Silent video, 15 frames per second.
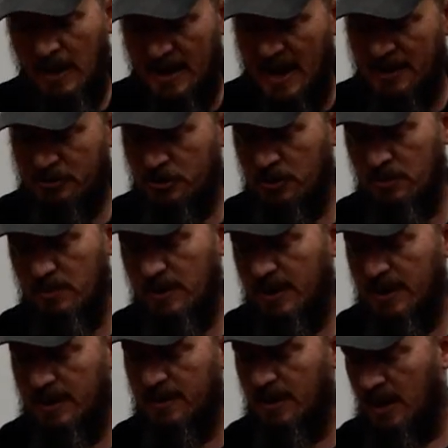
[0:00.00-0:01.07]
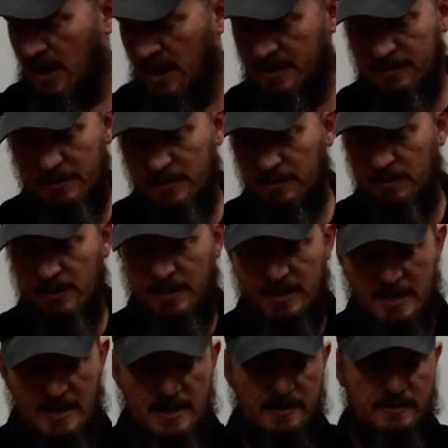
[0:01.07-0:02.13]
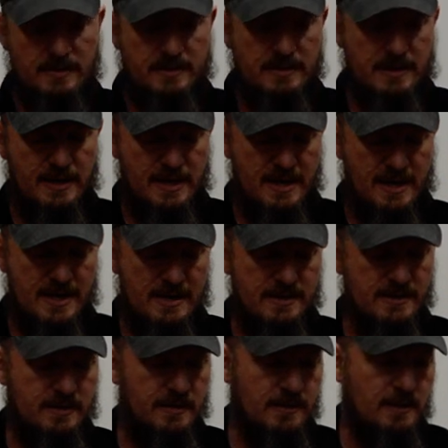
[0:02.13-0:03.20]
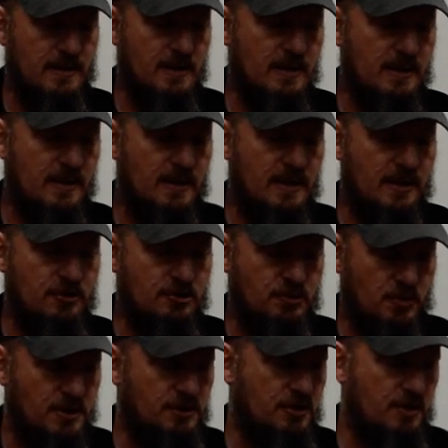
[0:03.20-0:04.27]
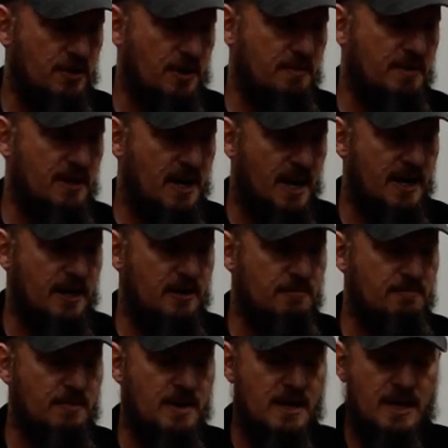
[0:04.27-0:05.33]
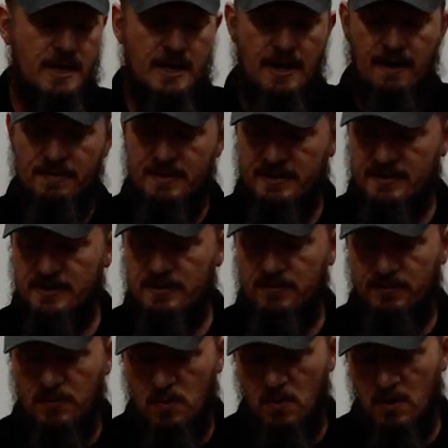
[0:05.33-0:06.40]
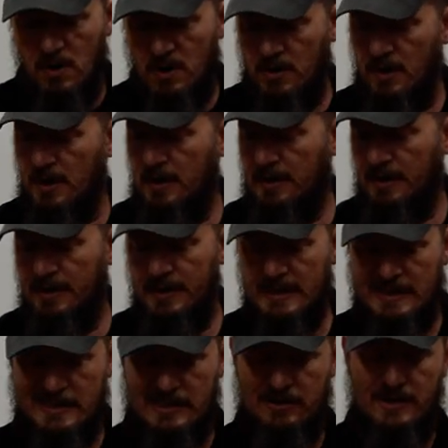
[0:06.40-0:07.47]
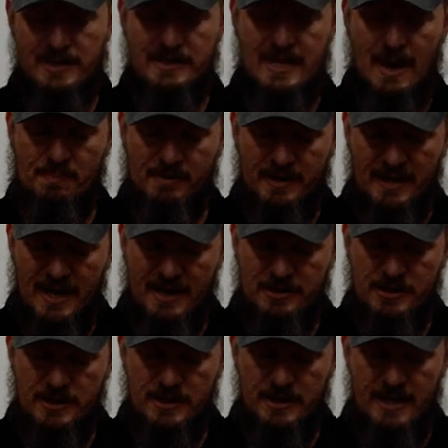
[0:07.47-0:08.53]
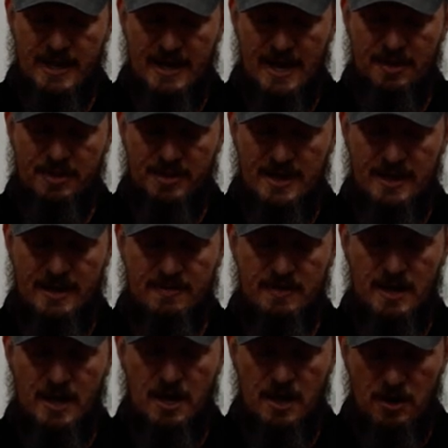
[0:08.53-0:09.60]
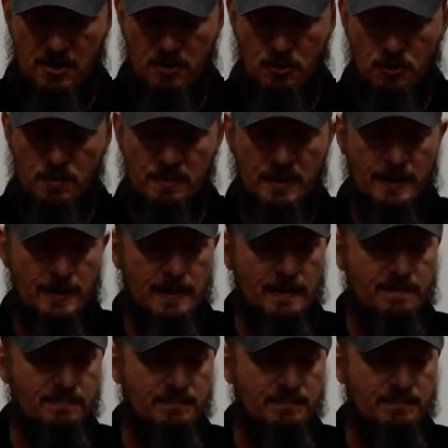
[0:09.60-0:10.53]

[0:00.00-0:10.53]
And I shoot and hunt with these and enjoy shooting them and hunting them. This is for serious application. And I think in the home,